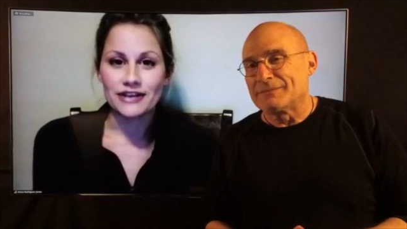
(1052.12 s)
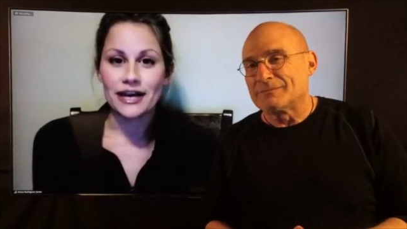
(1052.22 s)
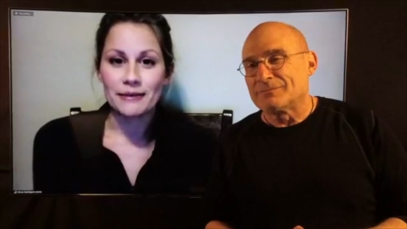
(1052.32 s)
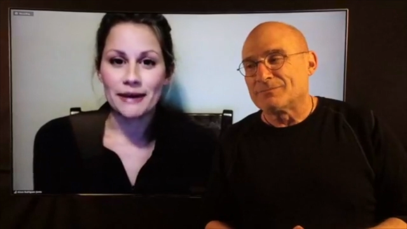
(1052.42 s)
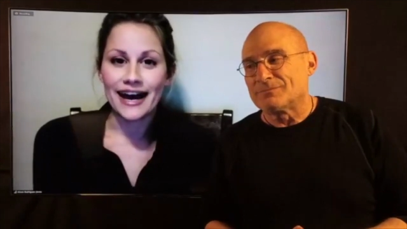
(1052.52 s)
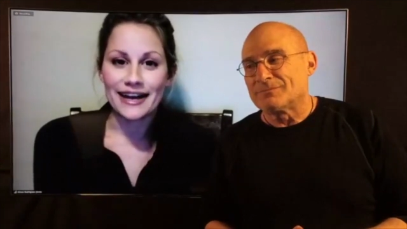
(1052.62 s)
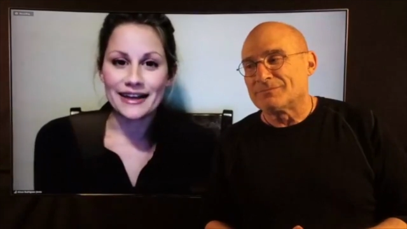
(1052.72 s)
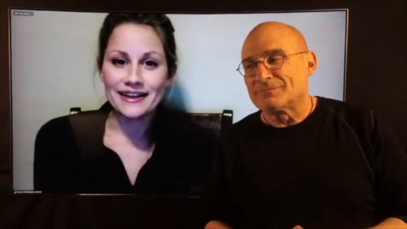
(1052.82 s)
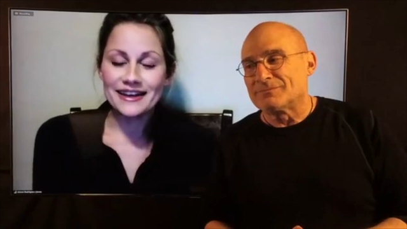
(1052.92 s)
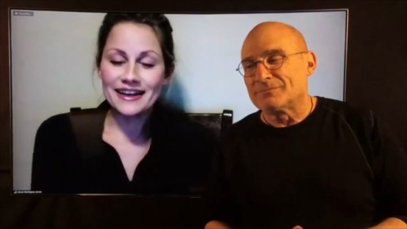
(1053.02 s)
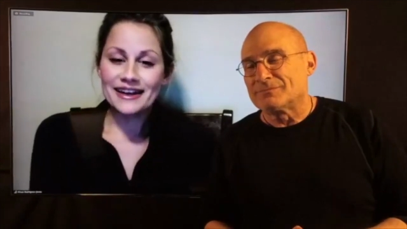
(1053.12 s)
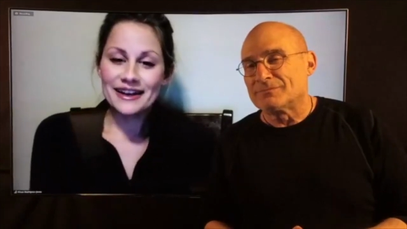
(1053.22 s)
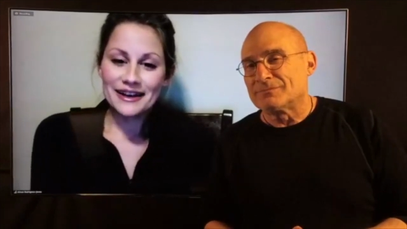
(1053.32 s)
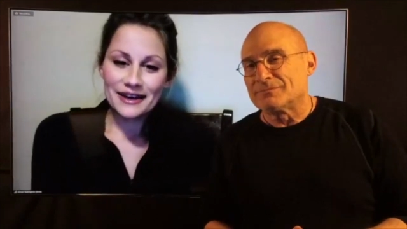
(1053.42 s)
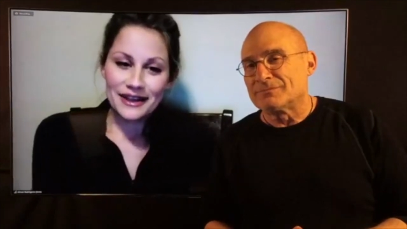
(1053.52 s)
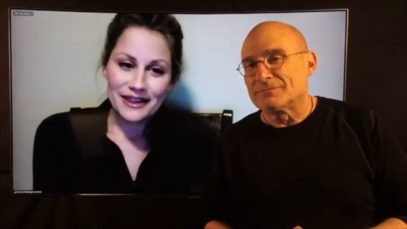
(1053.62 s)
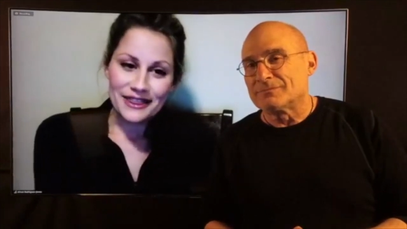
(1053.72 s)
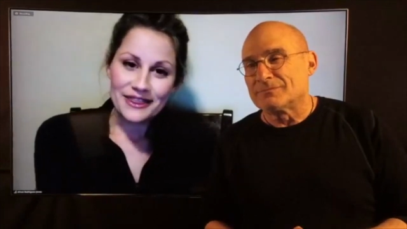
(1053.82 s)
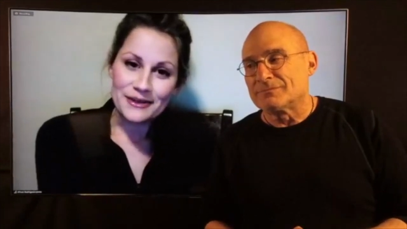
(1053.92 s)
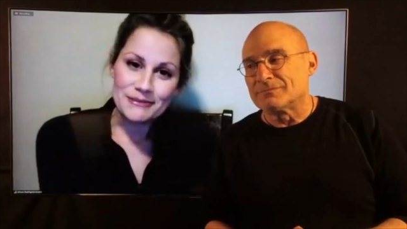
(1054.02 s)
Speaker 1: am I
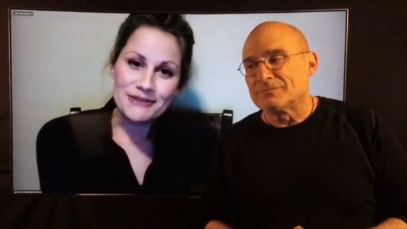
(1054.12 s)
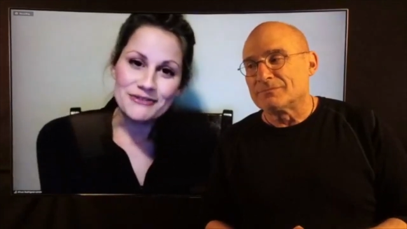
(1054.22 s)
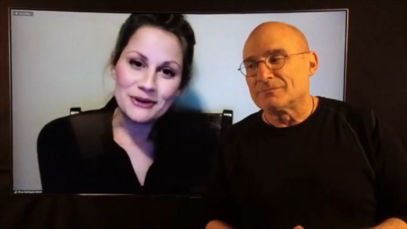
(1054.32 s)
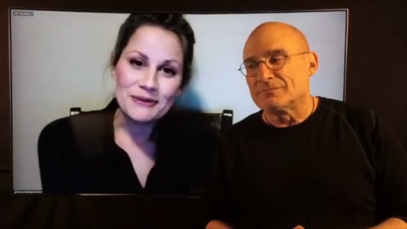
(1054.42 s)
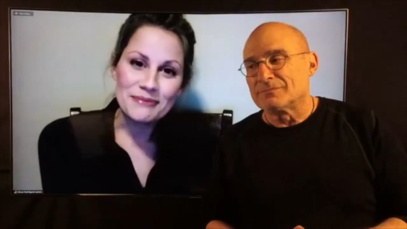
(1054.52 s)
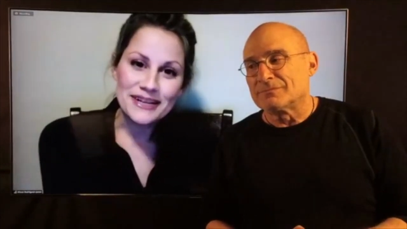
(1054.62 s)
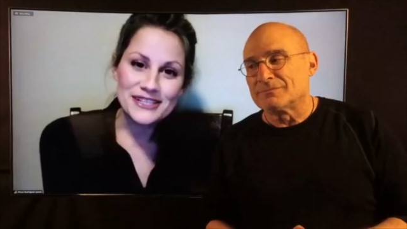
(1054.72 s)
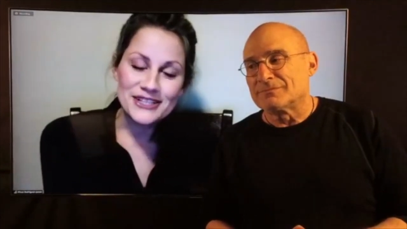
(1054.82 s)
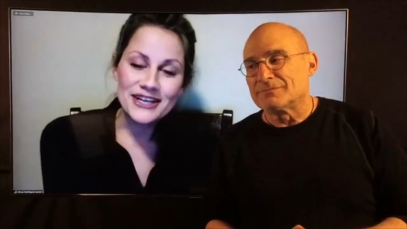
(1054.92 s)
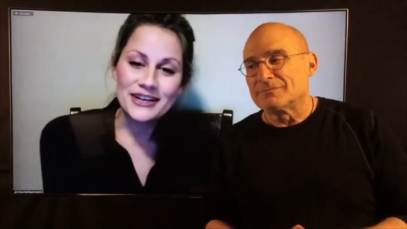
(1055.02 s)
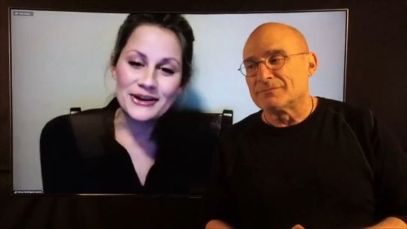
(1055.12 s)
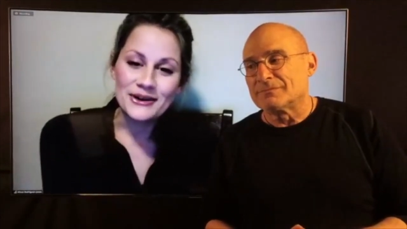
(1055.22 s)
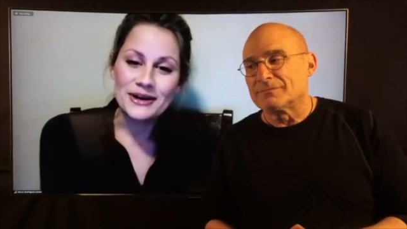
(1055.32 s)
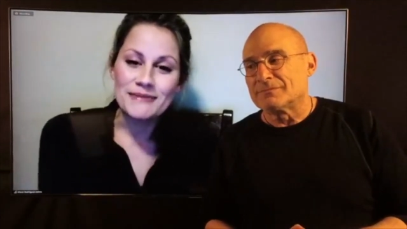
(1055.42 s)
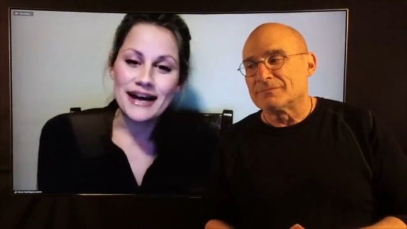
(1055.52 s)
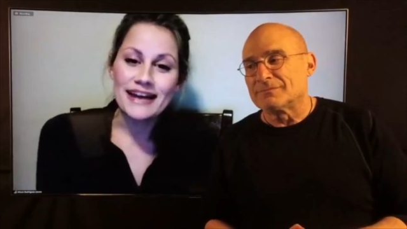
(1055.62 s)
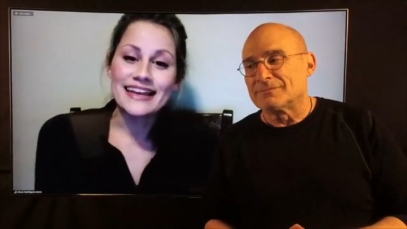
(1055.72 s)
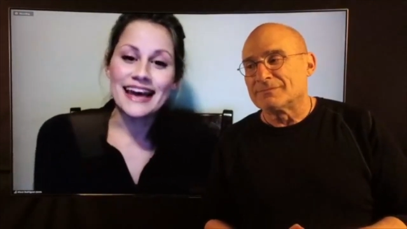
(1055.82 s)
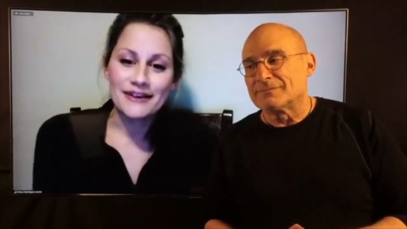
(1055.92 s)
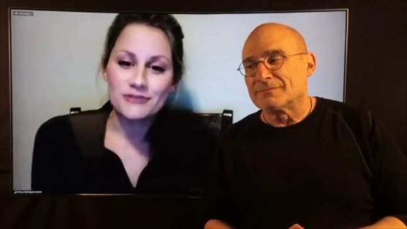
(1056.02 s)
the before picture or am I the
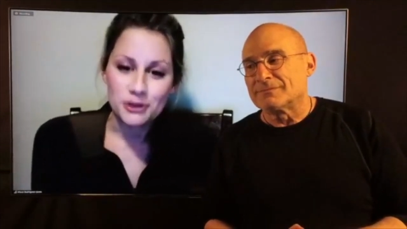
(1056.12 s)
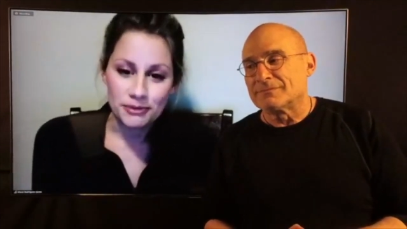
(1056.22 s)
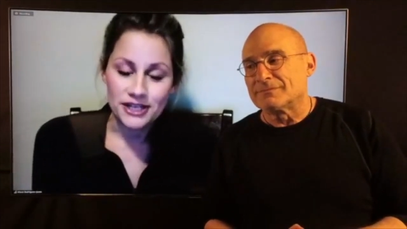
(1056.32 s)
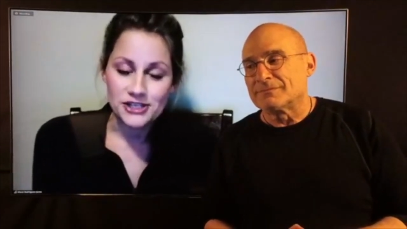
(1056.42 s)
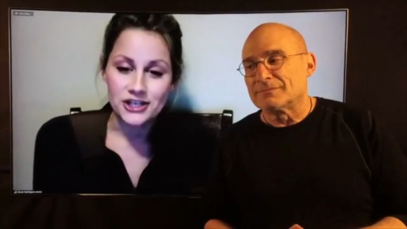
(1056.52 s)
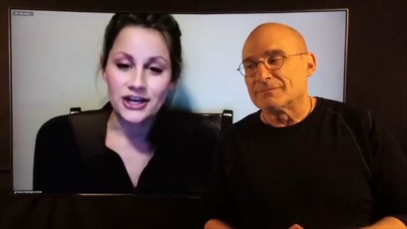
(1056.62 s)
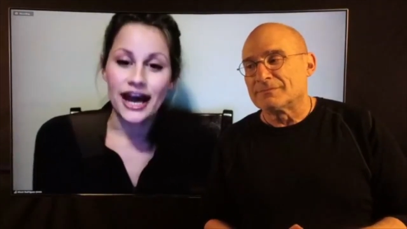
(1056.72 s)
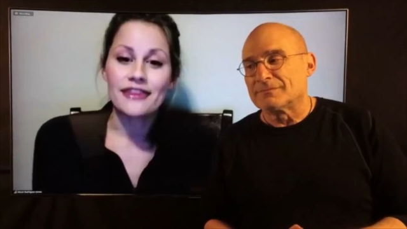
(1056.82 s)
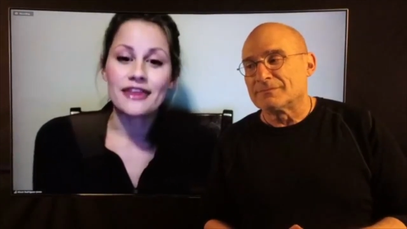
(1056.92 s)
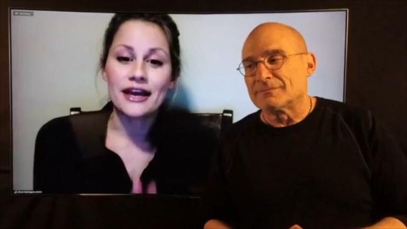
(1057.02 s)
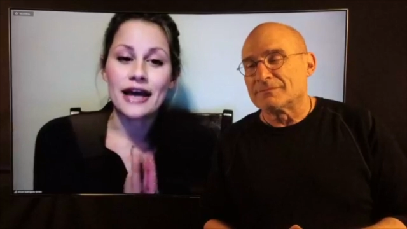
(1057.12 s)
after picture? I think